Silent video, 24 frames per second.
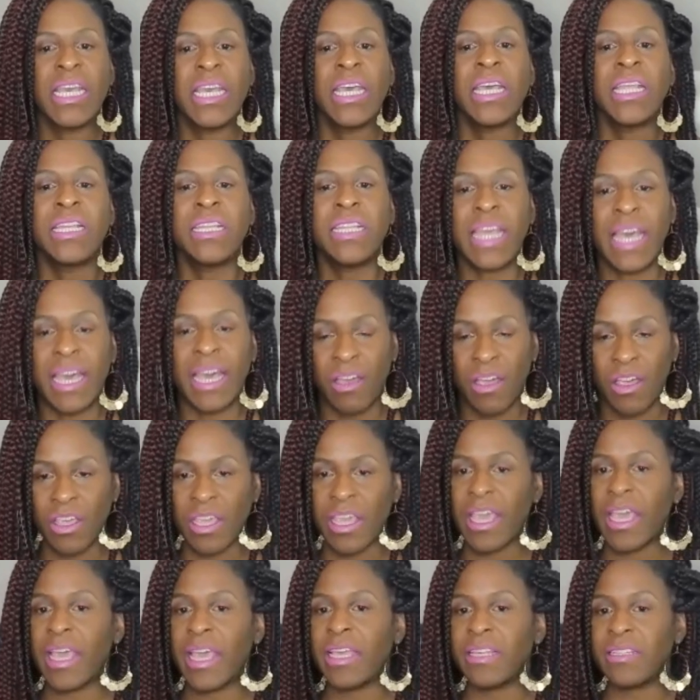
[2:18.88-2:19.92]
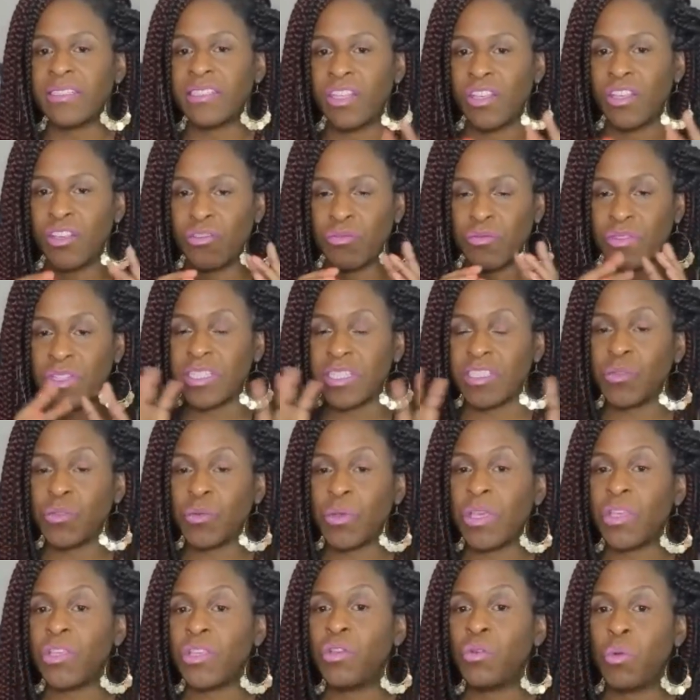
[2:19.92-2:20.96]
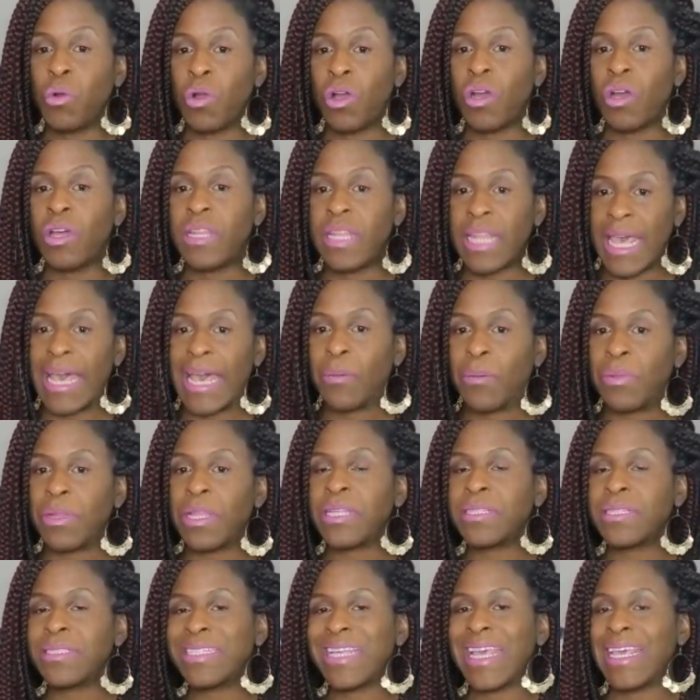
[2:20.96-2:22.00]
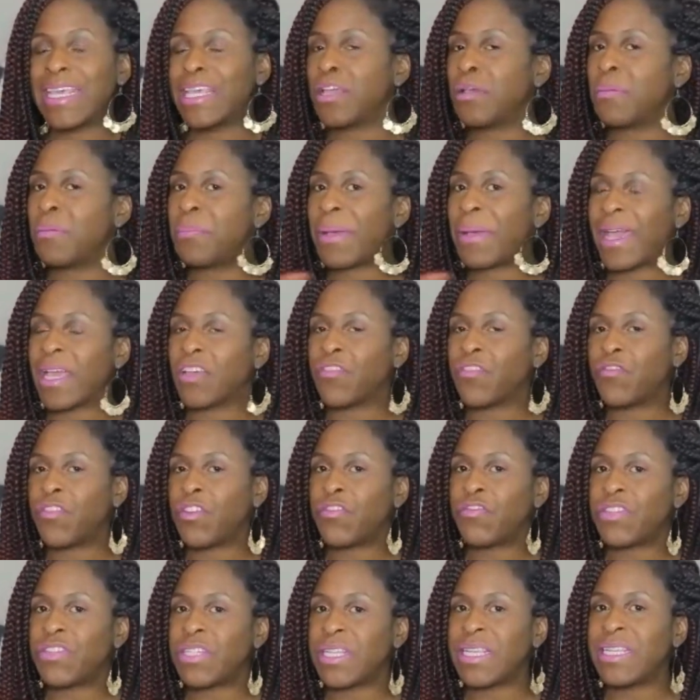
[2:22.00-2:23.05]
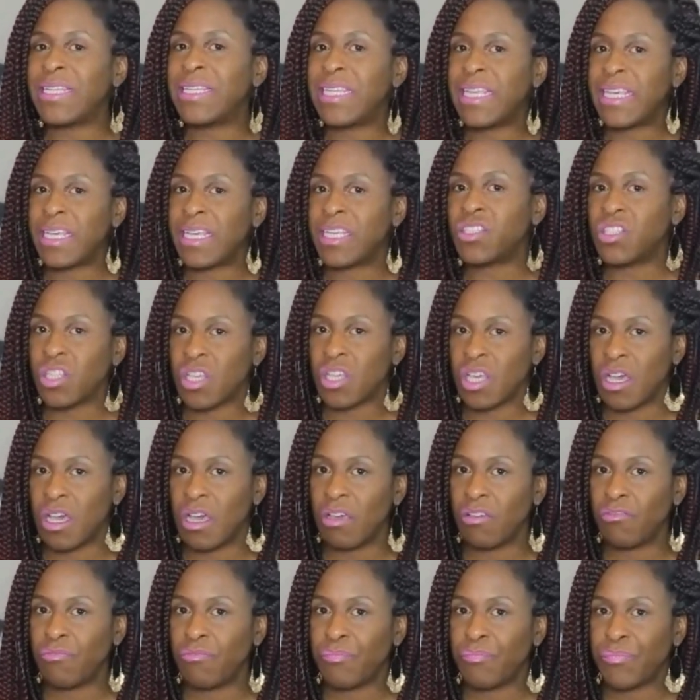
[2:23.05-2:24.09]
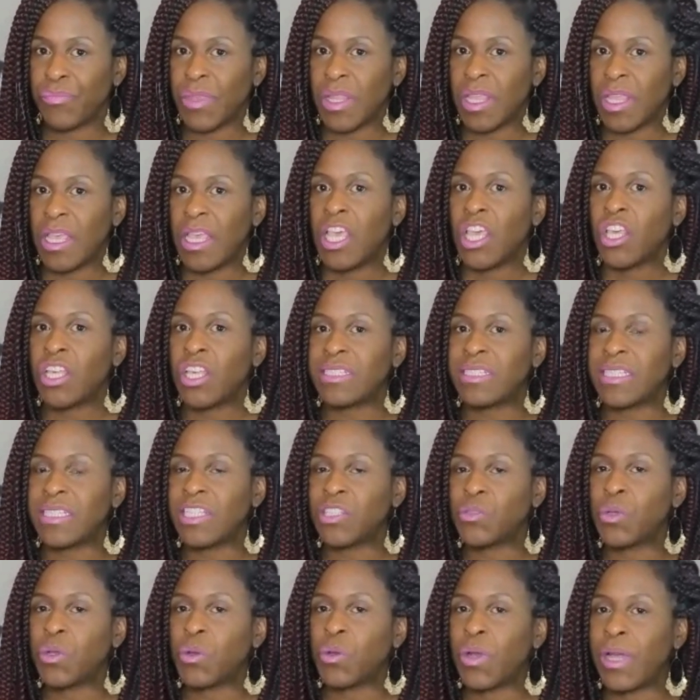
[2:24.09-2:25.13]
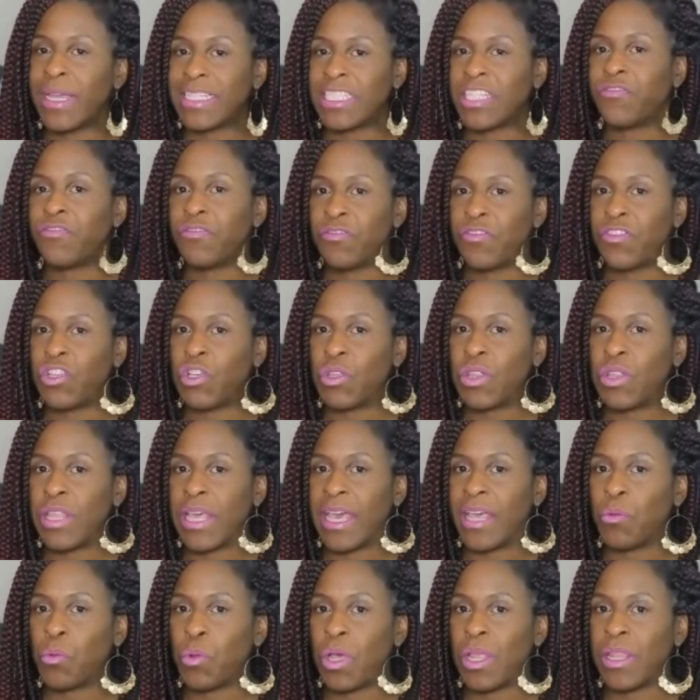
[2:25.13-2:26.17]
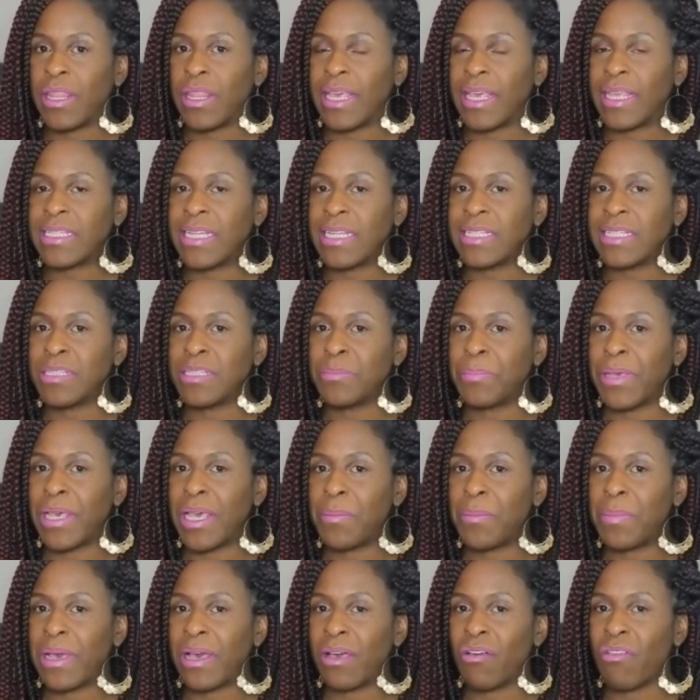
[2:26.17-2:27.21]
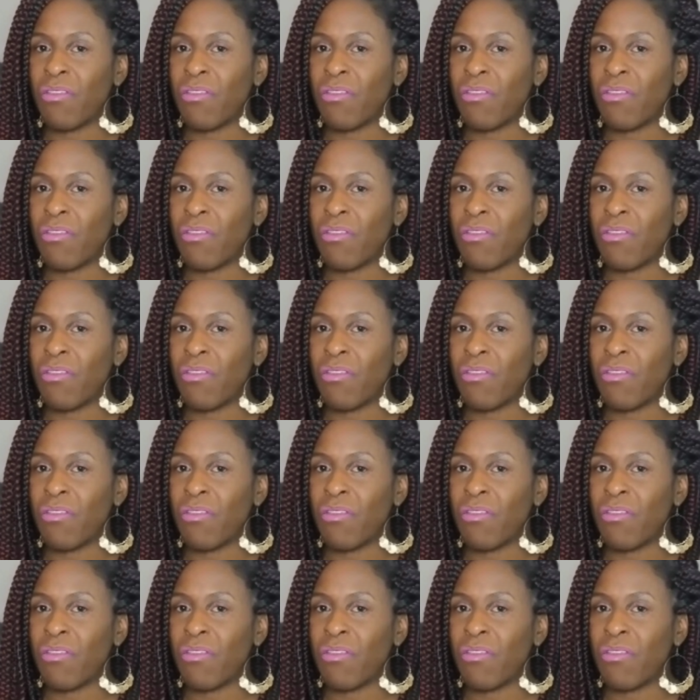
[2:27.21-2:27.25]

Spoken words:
Now, okay, so this is where you are now, but let's take it back 15 years ago. Because things were quite different for you then, weren't they? Tell us a bit about...